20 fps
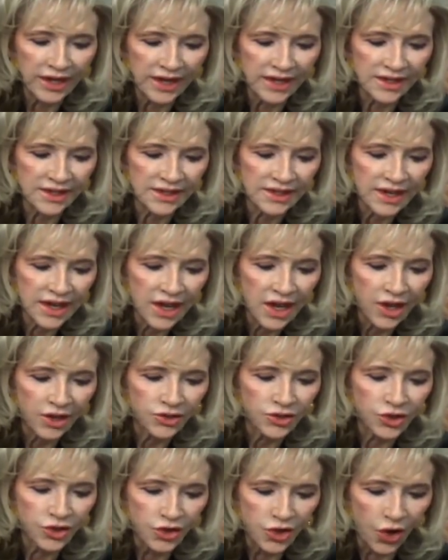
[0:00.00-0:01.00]
it is
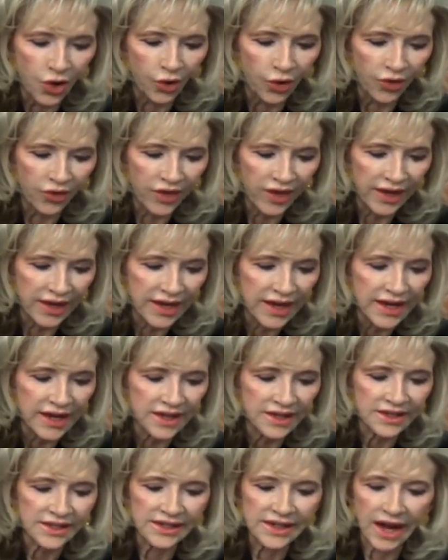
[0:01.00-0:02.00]
to know that
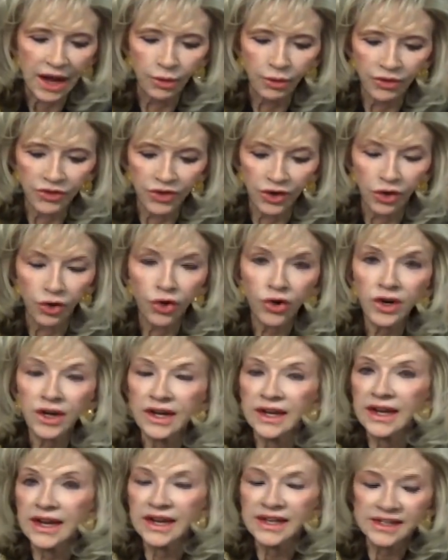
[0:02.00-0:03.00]
he is now with the
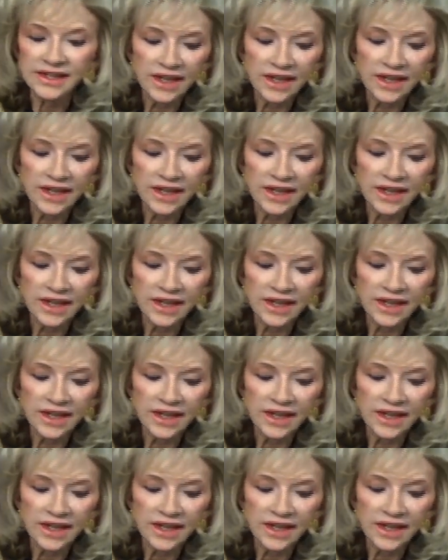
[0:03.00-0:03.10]
Lord. And he